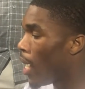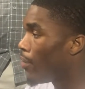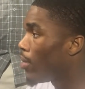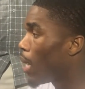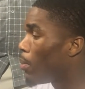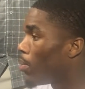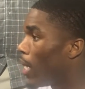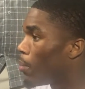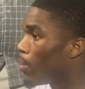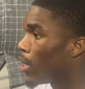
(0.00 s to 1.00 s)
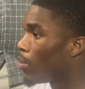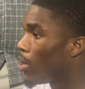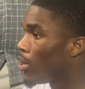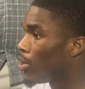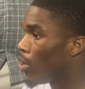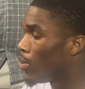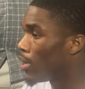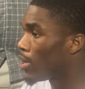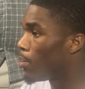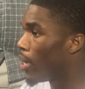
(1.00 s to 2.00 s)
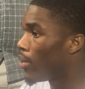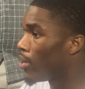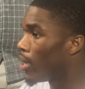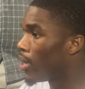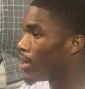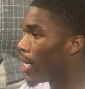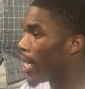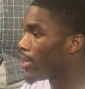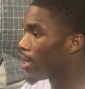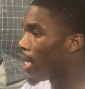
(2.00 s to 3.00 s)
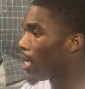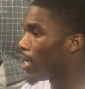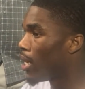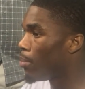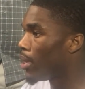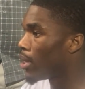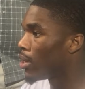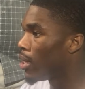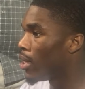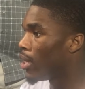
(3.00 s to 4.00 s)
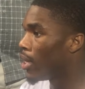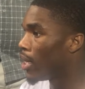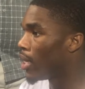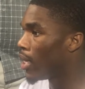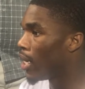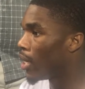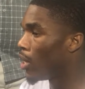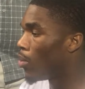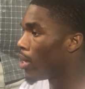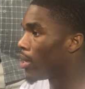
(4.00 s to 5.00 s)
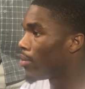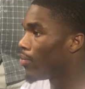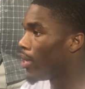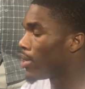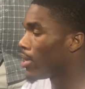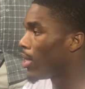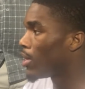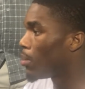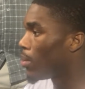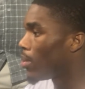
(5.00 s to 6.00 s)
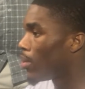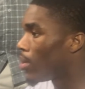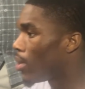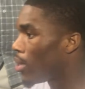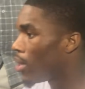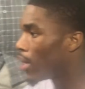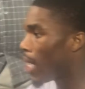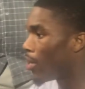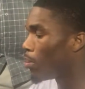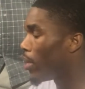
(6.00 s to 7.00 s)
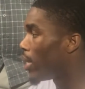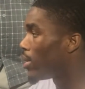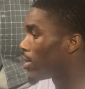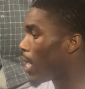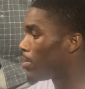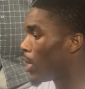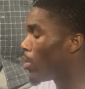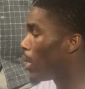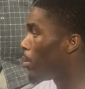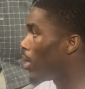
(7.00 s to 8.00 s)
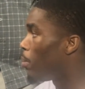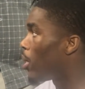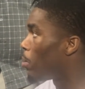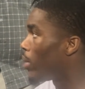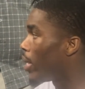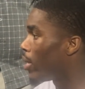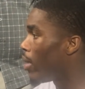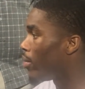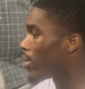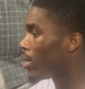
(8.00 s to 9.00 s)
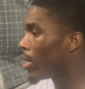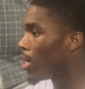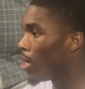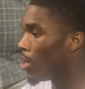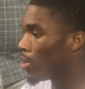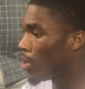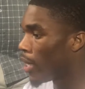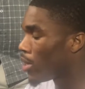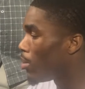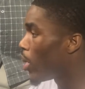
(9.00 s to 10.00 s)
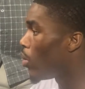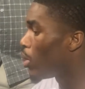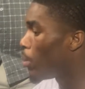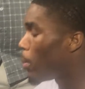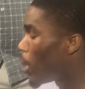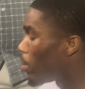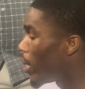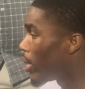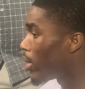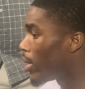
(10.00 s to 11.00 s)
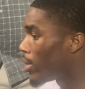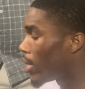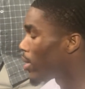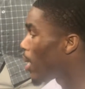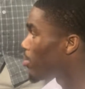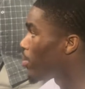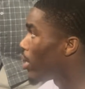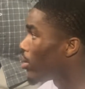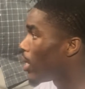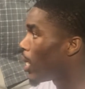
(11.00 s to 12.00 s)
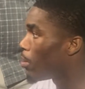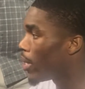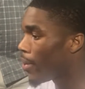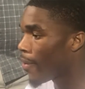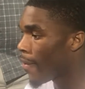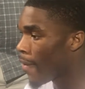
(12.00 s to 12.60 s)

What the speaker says: I feel like I've been playing pretty well, so it's just about enhancing that. I mean, you don't want to finish the season how you played six games, and you want to be a better player, obviously. So that's my goal, to be a better player six games from now than I am right now.